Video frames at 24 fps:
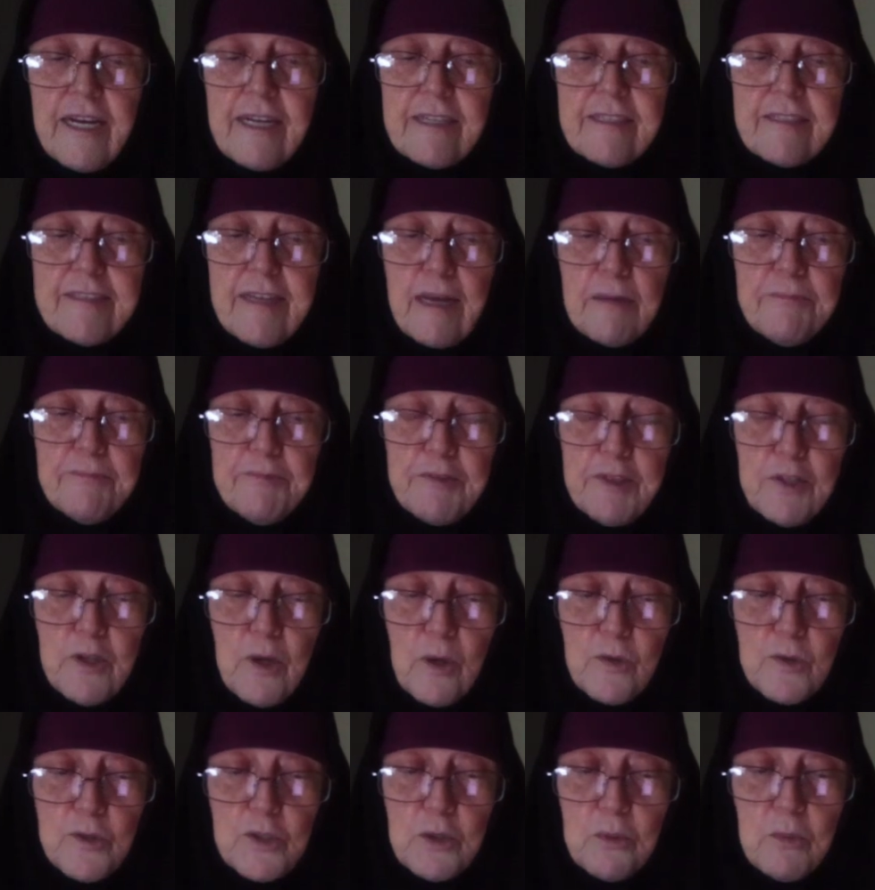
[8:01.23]
except for
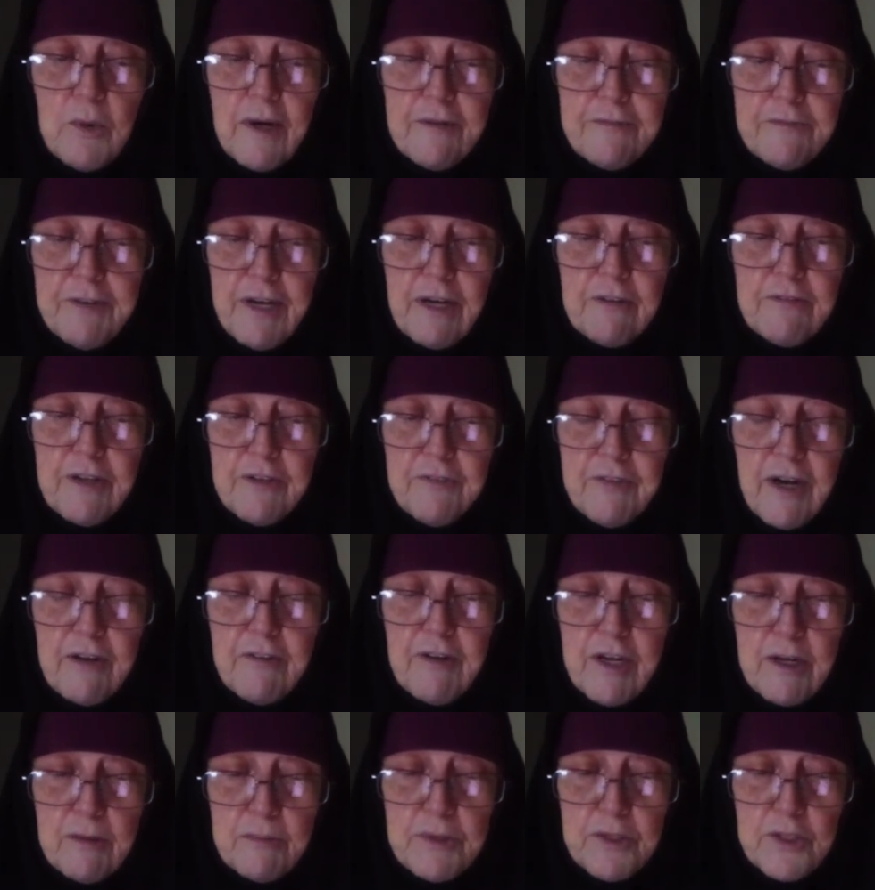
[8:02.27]
those who are very,
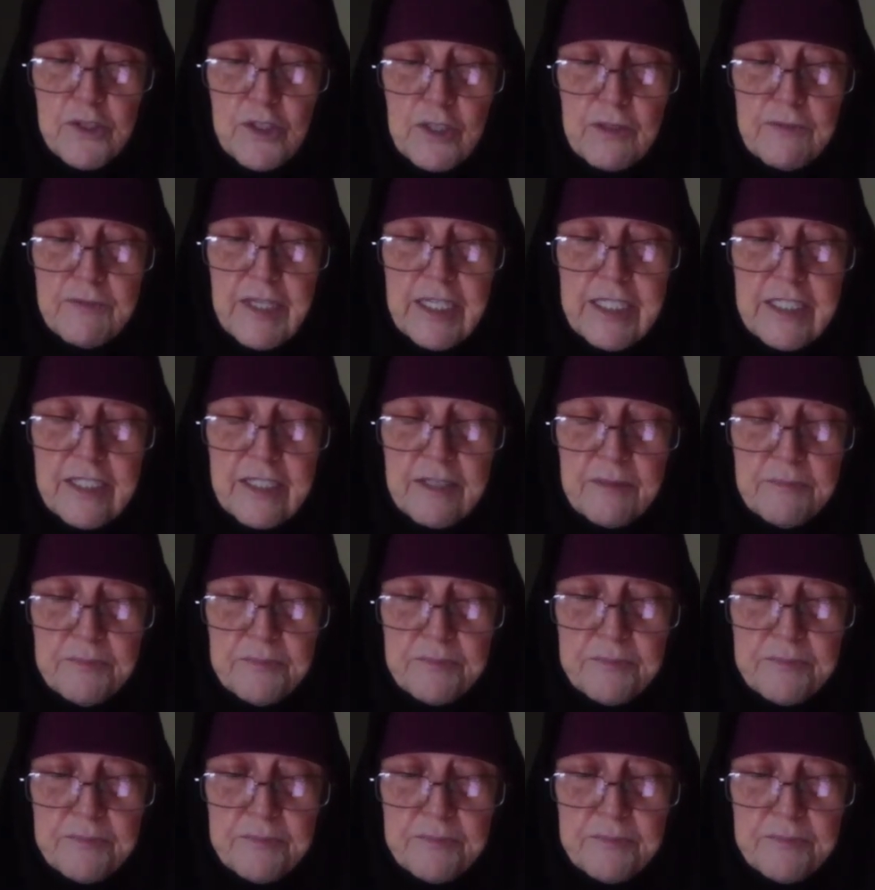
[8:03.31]
very observant.